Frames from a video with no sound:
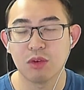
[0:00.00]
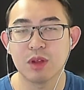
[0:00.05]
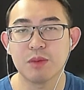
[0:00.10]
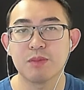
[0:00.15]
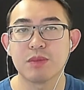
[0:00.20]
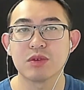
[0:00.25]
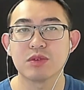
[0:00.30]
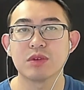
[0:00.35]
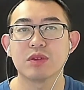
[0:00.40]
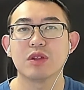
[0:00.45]
The
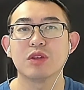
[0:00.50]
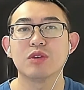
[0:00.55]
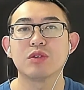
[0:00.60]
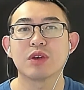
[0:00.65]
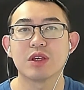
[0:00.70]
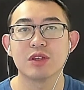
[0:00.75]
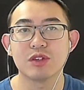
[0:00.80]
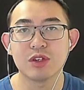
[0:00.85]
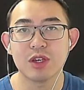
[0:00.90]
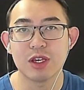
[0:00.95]
only person that
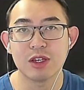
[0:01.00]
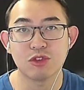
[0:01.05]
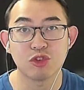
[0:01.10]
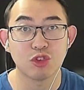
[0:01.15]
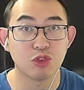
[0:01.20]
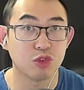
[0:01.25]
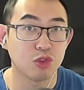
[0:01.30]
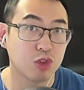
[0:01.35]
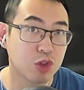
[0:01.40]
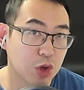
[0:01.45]
you can
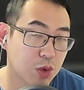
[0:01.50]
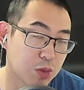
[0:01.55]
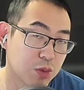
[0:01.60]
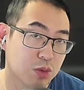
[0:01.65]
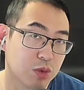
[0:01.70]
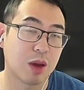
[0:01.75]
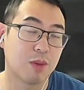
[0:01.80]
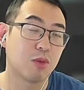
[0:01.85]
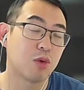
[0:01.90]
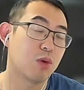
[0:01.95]
change is you.
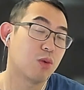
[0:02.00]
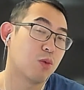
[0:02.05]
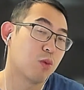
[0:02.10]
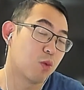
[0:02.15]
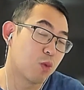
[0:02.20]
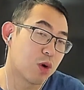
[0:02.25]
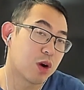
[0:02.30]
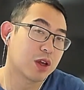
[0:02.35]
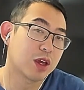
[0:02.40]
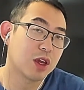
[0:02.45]
I'm
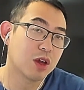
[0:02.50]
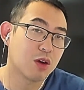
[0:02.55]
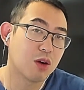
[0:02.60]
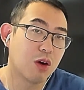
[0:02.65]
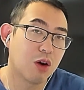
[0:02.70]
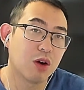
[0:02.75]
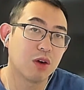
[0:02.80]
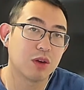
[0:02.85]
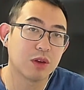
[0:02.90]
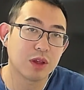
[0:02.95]
working
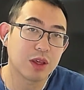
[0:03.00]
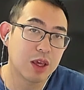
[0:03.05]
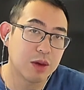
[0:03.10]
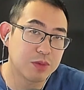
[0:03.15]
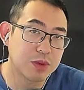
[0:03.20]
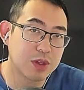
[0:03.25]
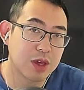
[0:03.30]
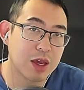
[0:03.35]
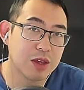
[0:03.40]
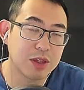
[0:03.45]
on
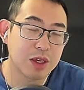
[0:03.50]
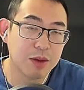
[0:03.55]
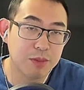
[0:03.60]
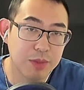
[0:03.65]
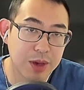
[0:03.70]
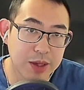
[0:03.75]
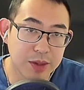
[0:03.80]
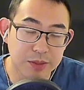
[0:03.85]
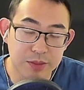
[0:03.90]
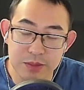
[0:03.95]
keep
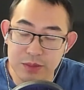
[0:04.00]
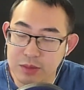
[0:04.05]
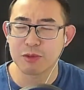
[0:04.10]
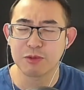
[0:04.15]
changing me.